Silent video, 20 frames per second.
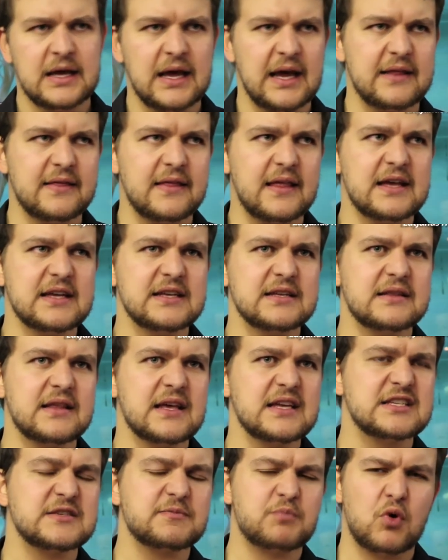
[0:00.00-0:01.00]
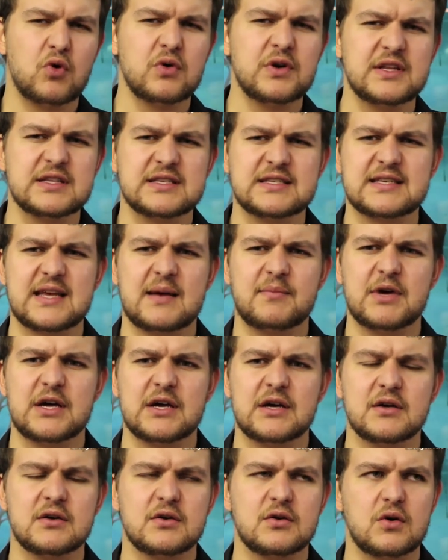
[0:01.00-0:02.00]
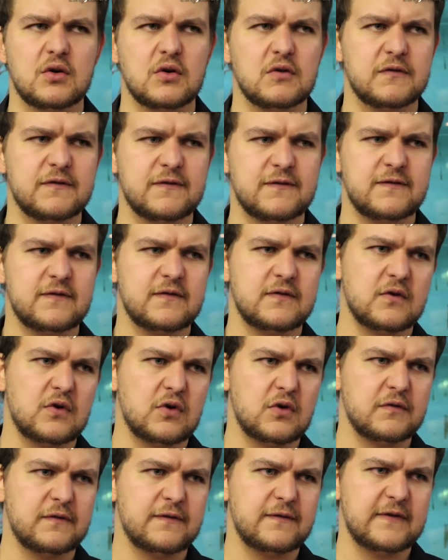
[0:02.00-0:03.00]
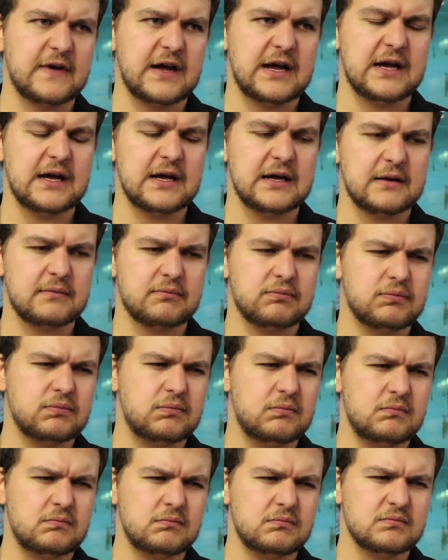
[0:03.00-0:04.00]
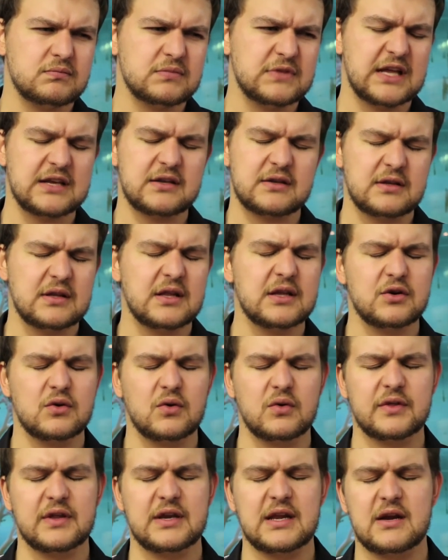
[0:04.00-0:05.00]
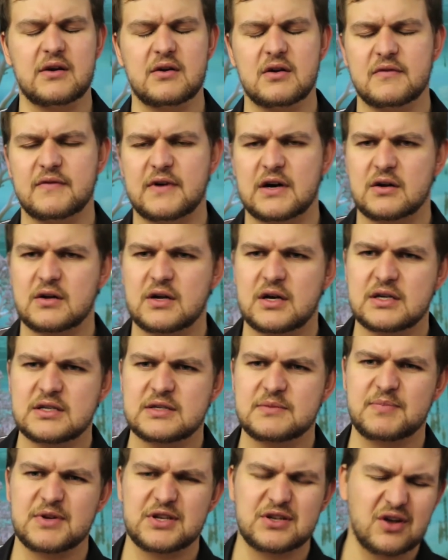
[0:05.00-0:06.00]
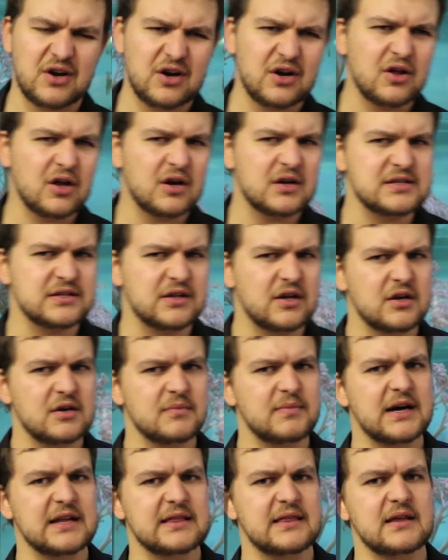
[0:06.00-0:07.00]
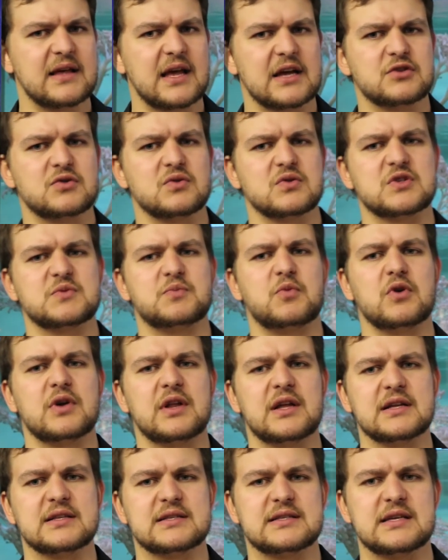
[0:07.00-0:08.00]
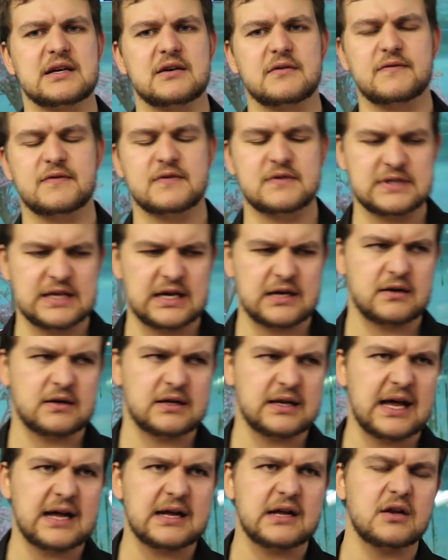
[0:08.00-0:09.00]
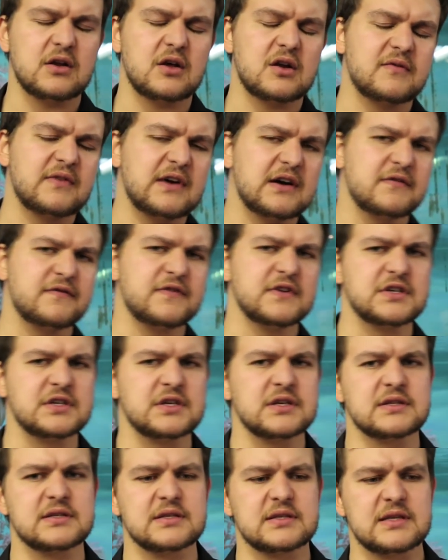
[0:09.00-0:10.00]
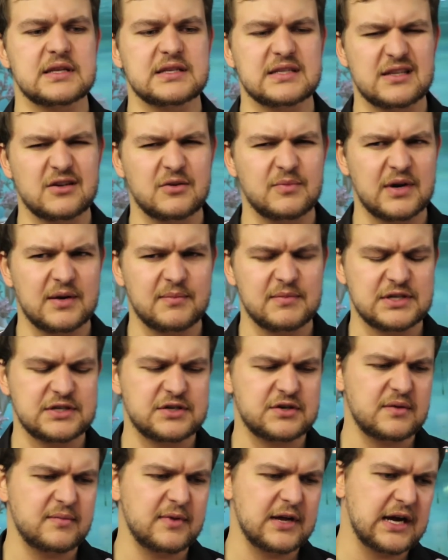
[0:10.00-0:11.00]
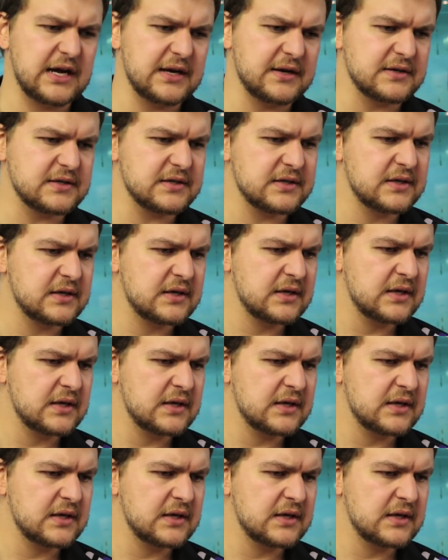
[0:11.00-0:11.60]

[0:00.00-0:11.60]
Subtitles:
And they spawn in summer off the northern area of our coast, but not a lot is known about the actual spawning itself. It's like a lot of our fish, there's a little bit of mystery behind it.